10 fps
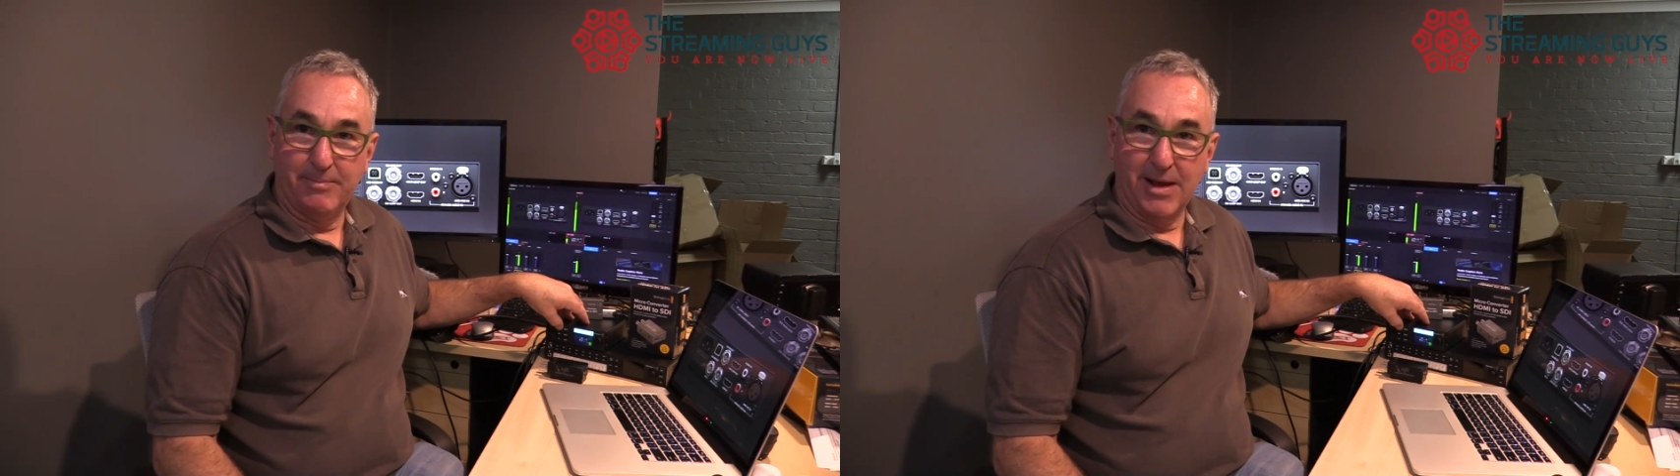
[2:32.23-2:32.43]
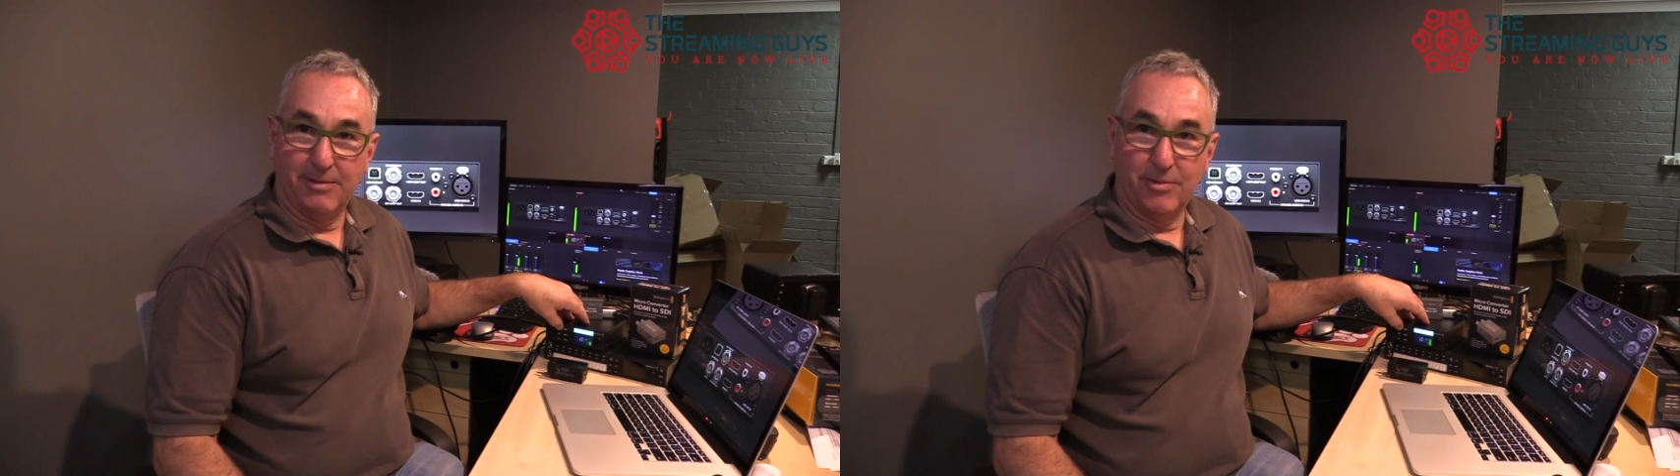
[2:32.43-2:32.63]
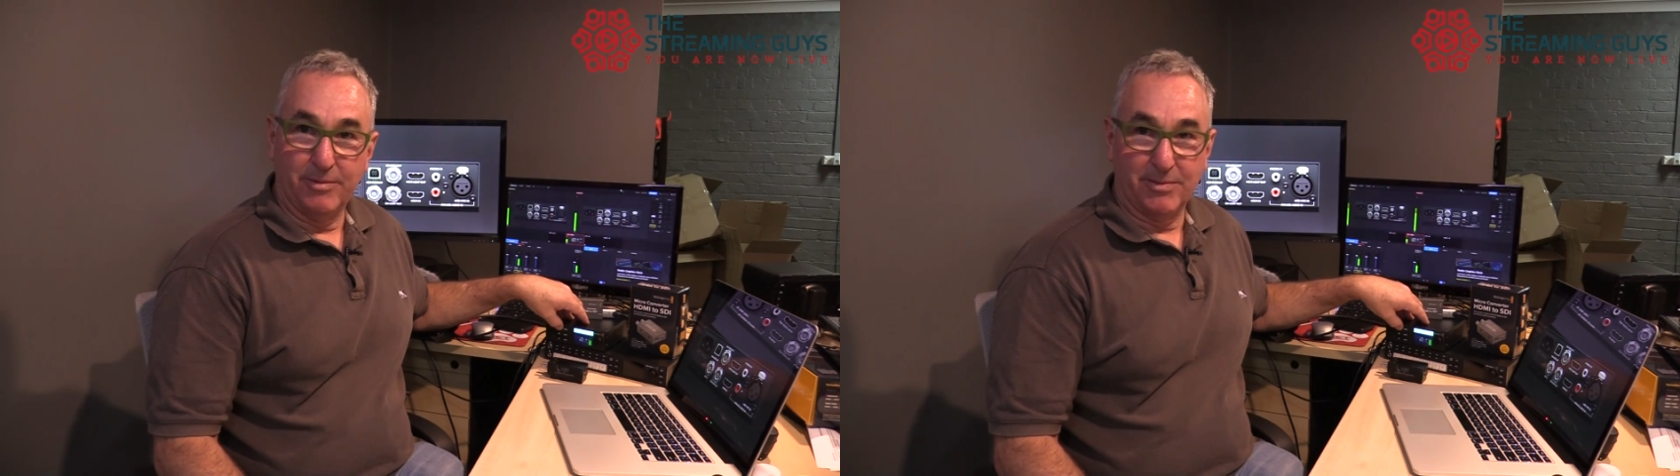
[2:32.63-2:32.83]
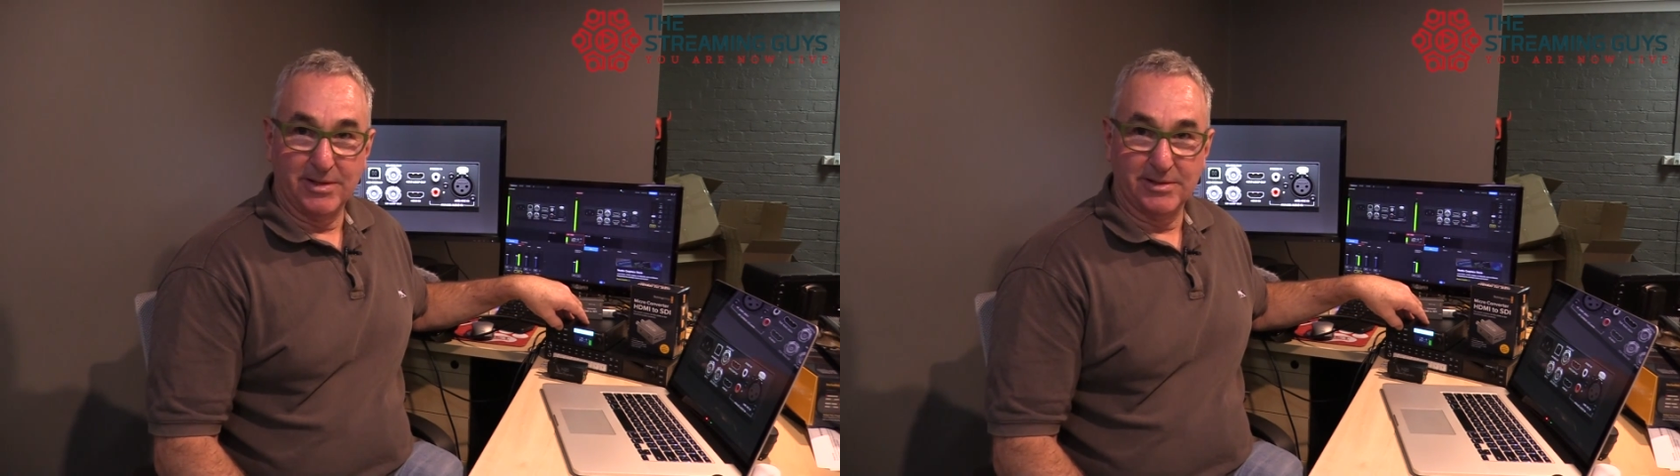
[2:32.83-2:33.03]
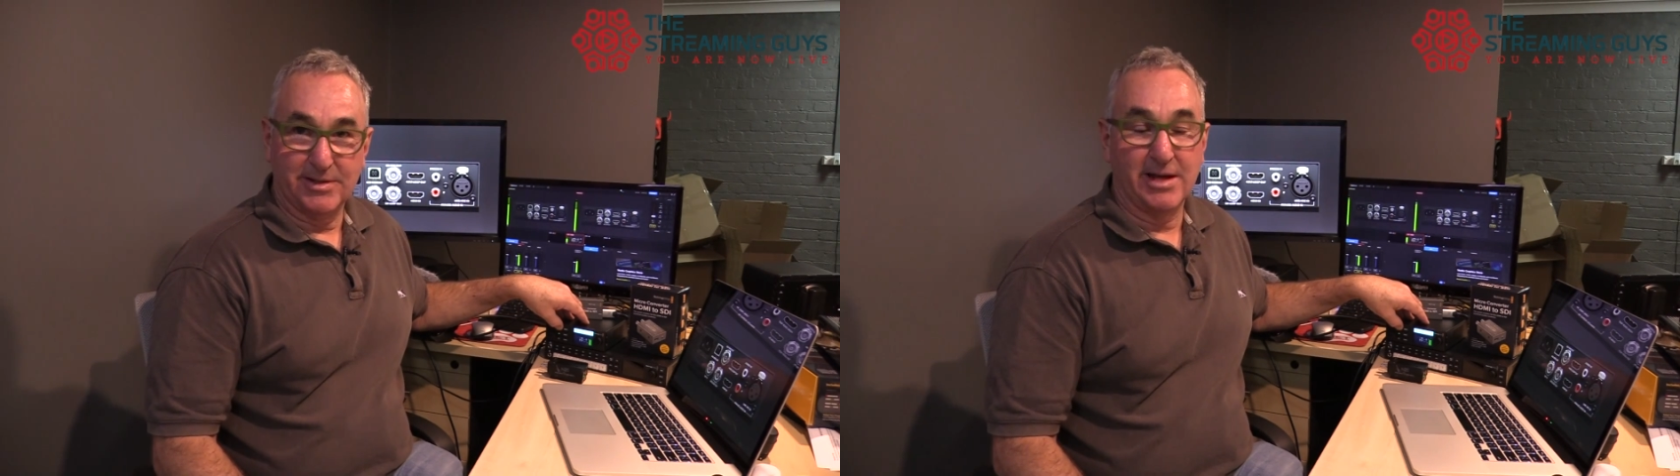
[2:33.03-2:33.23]
PowerPoint
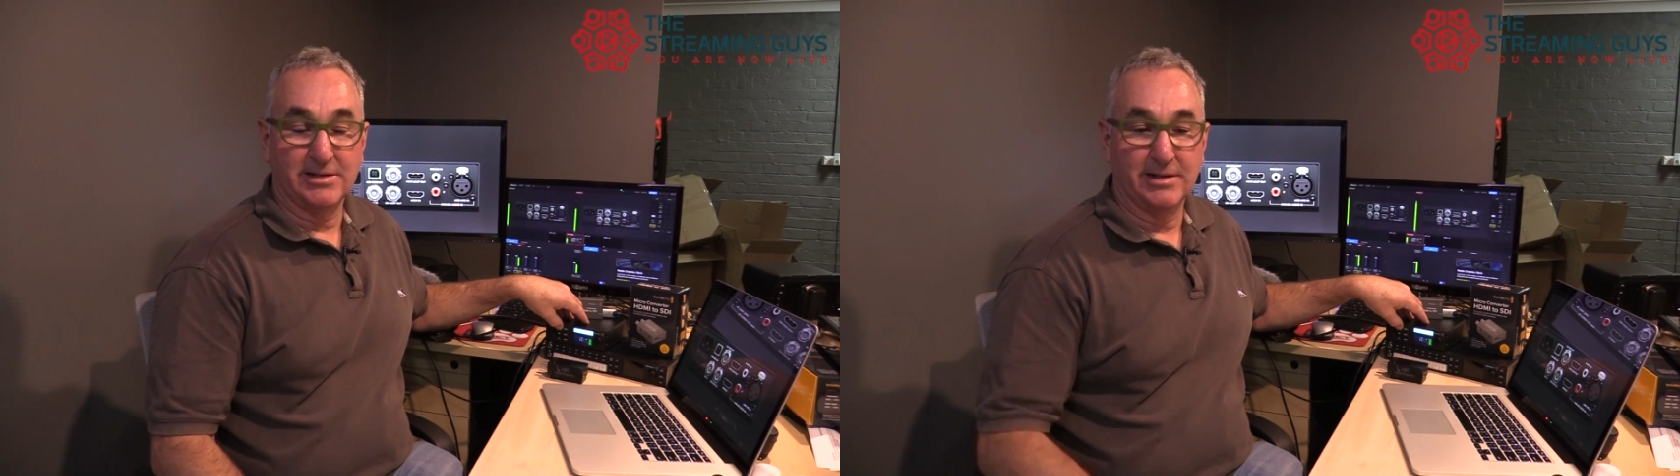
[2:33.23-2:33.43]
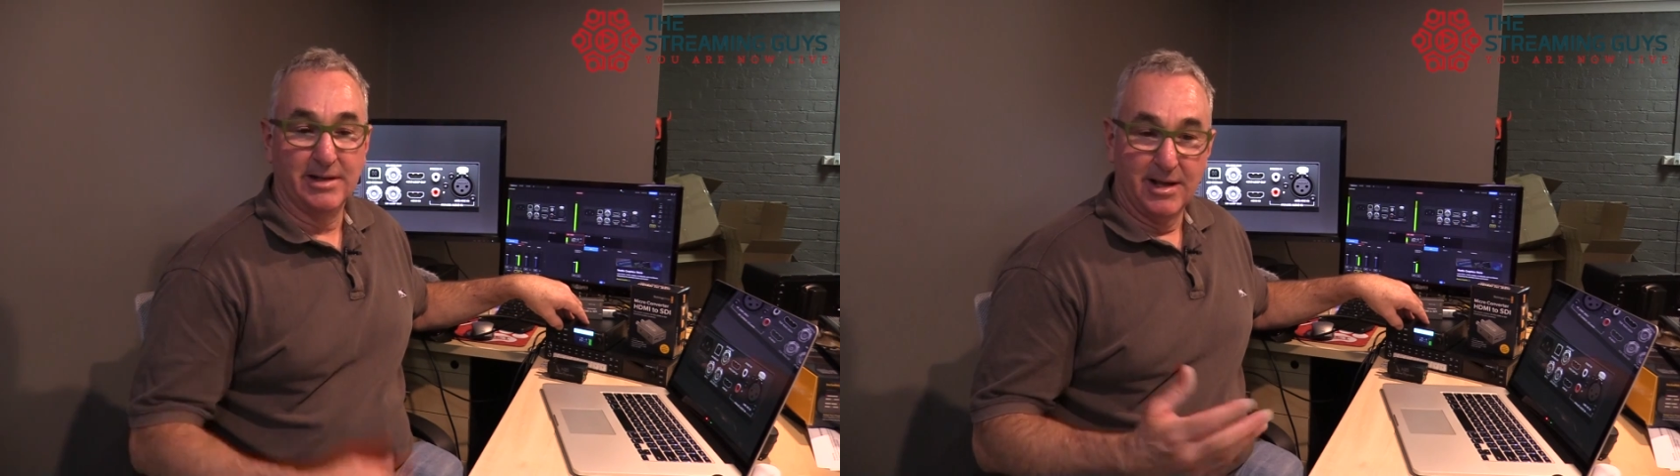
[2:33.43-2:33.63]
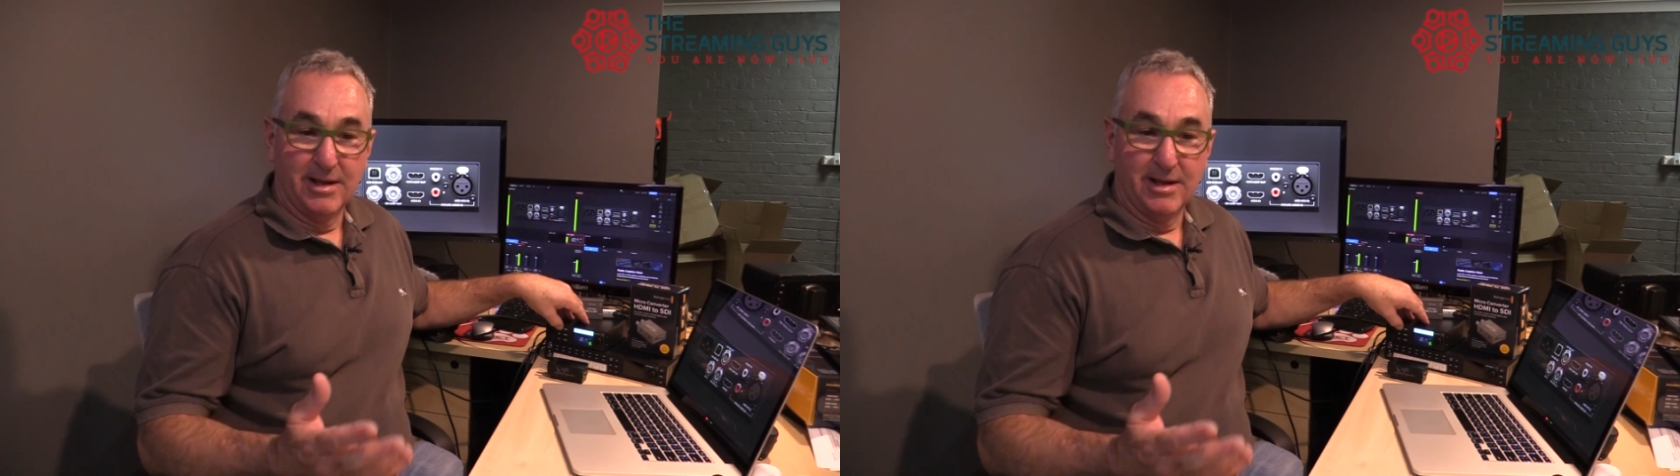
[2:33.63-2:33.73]
presentation.